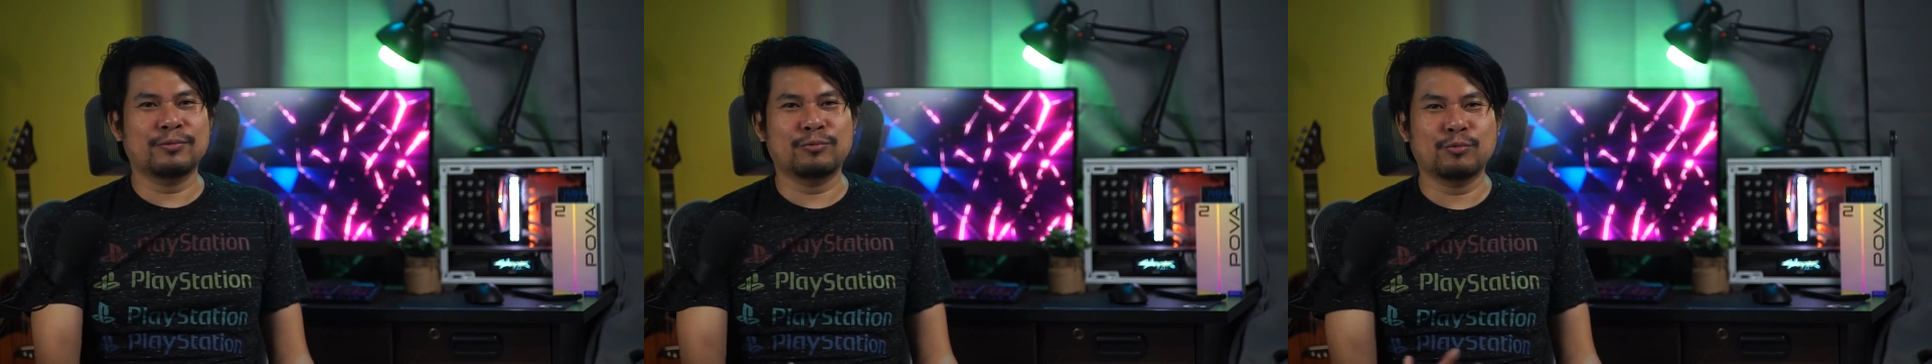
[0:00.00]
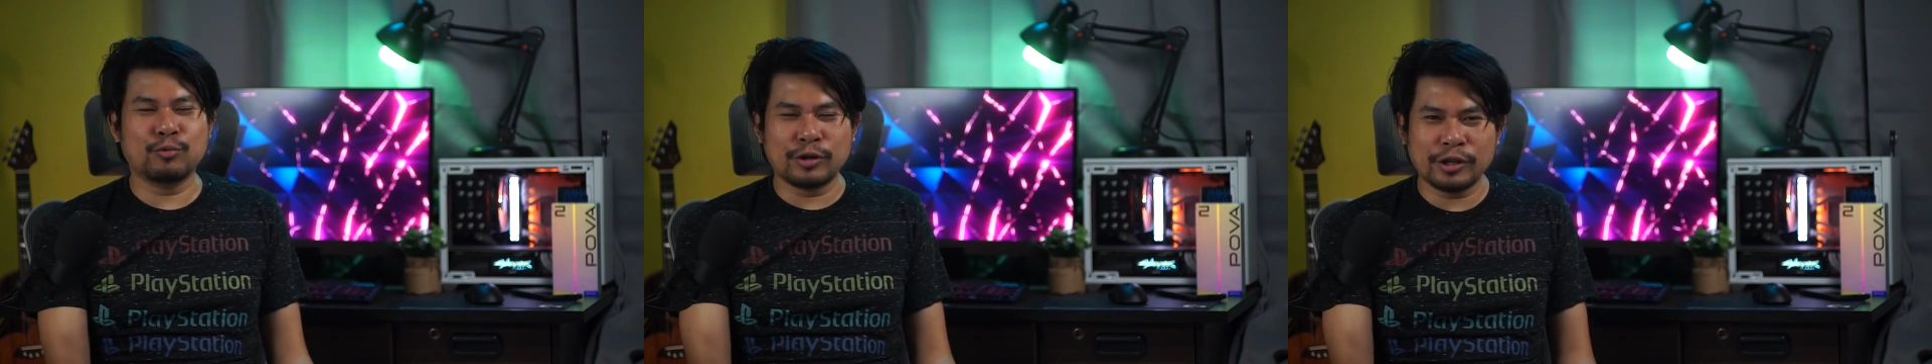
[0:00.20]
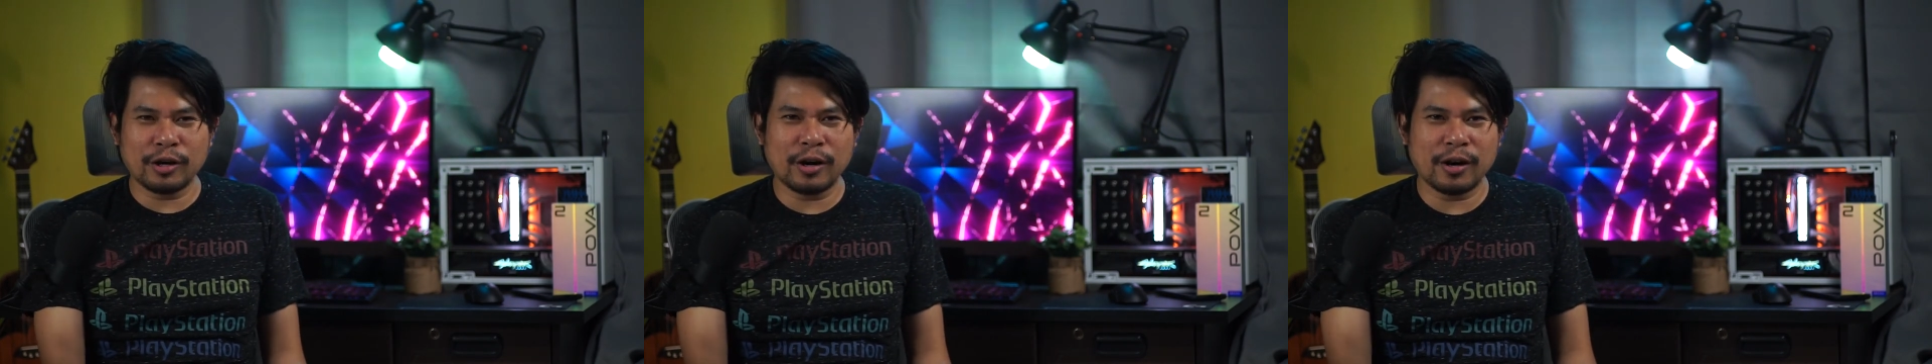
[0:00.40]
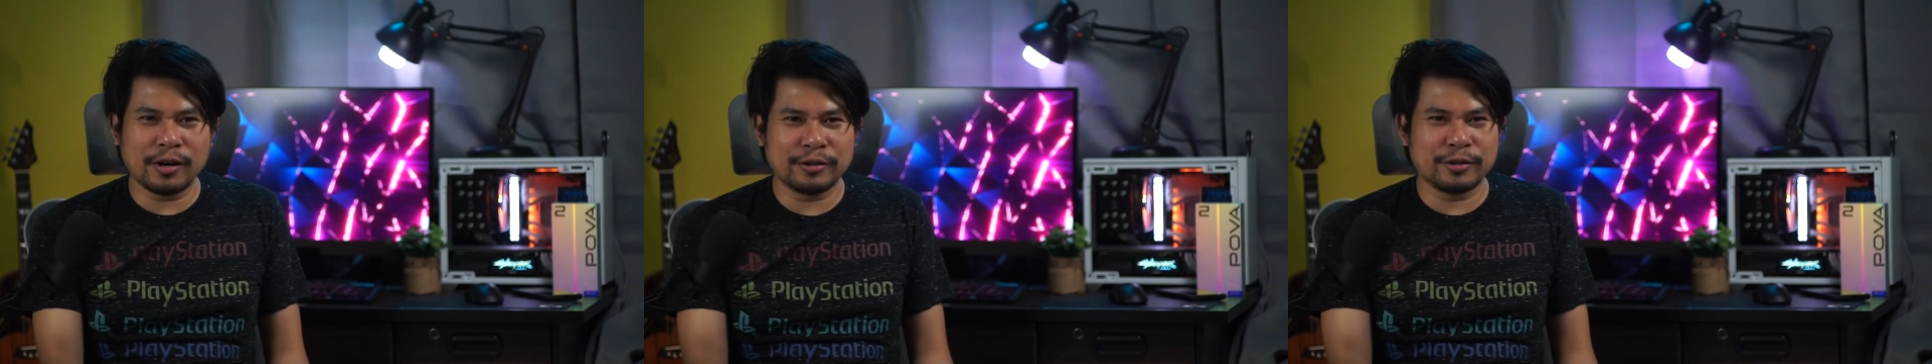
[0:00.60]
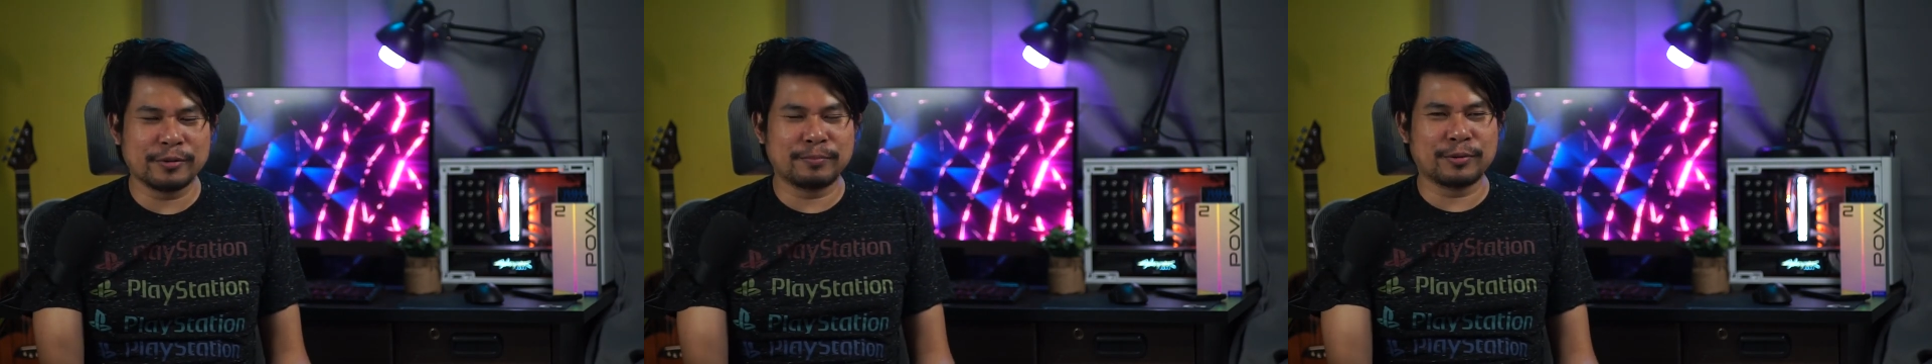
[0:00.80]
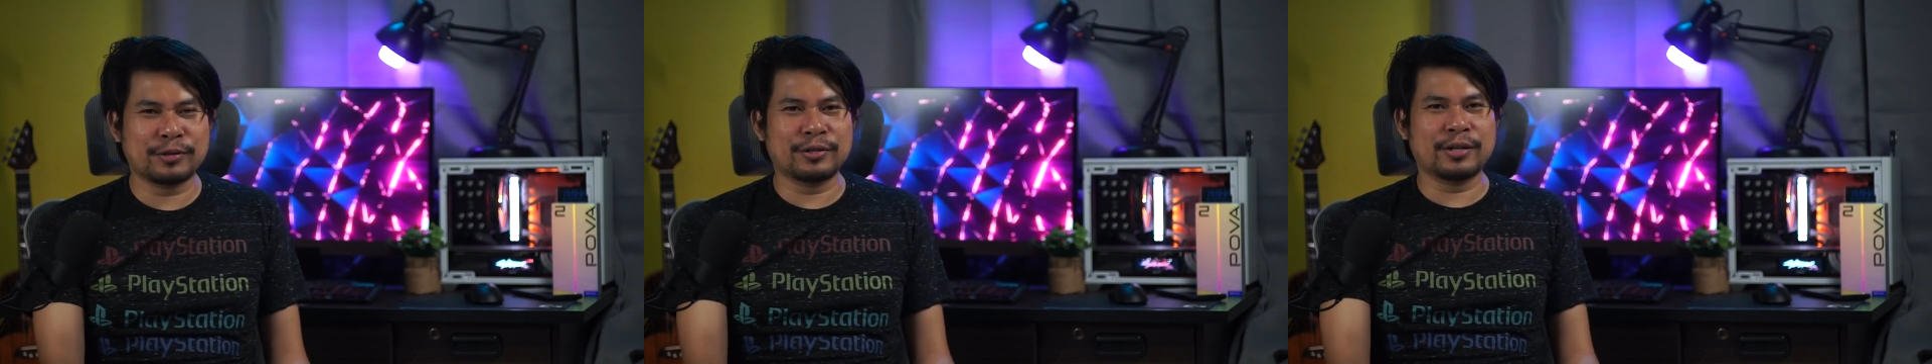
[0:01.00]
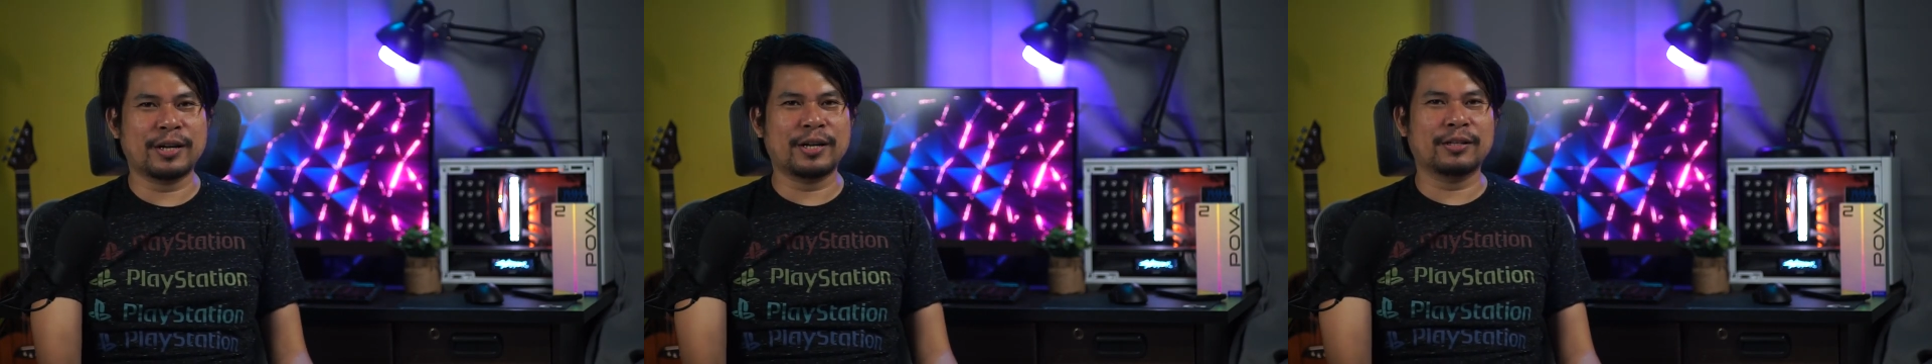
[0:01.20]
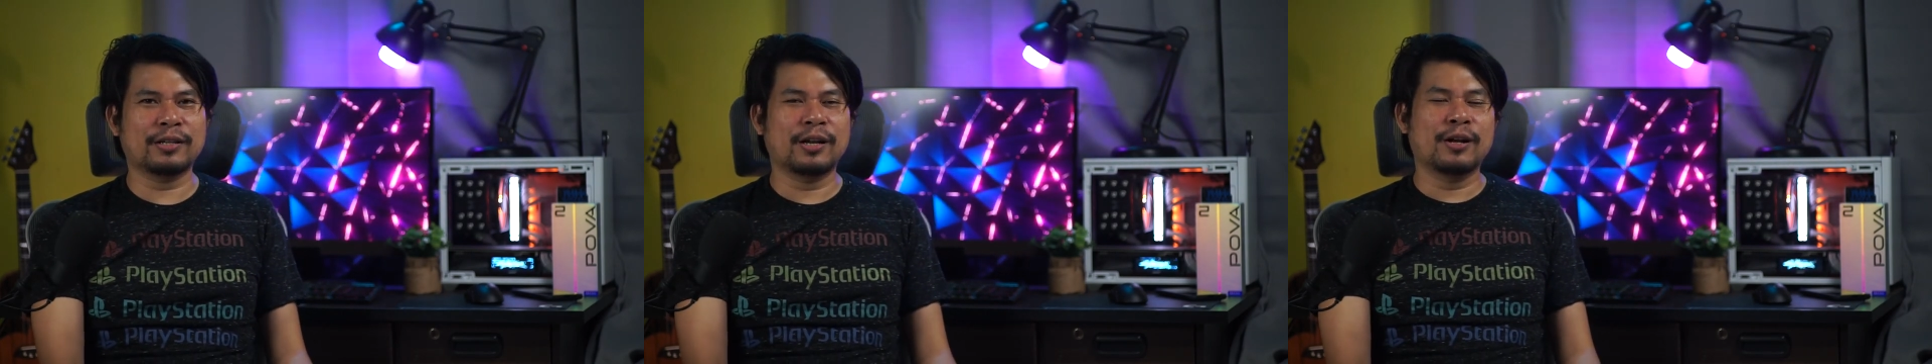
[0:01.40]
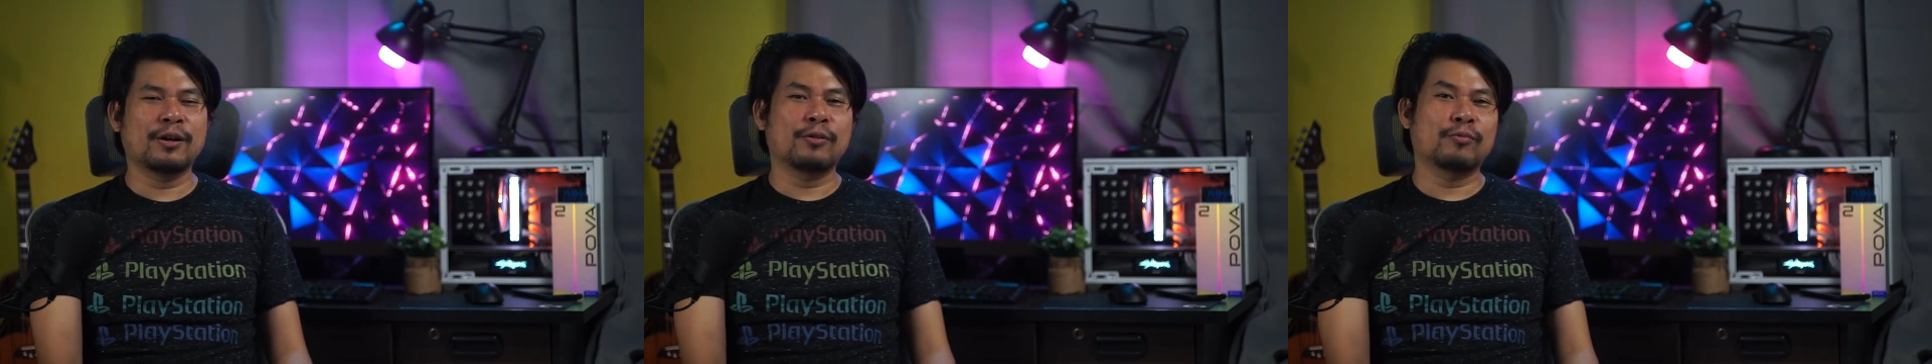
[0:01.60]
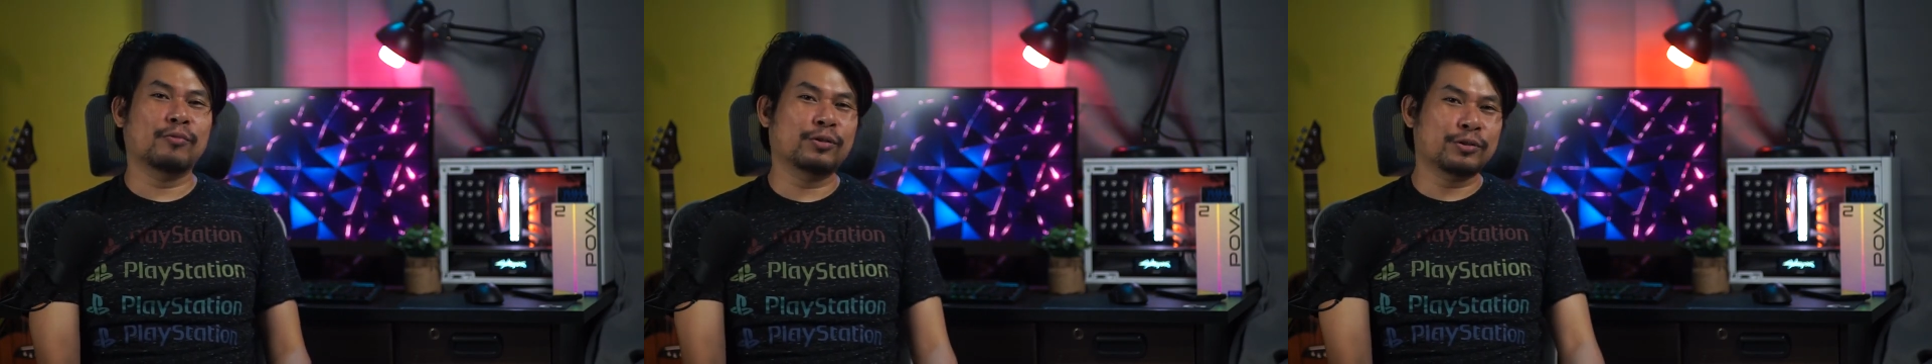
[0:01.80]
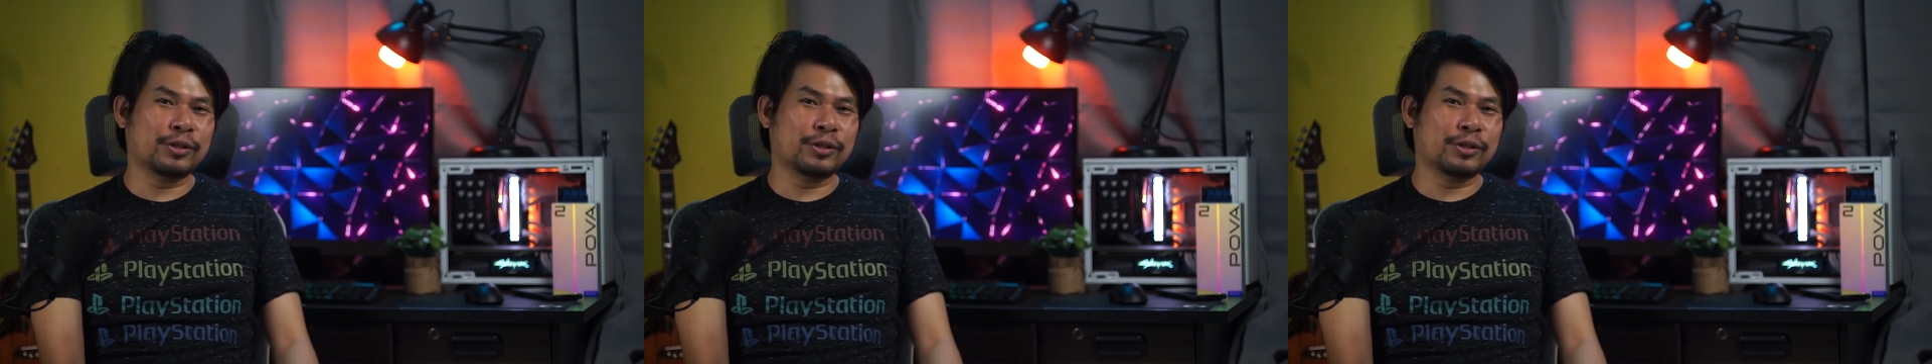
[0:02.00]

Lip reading: 100% will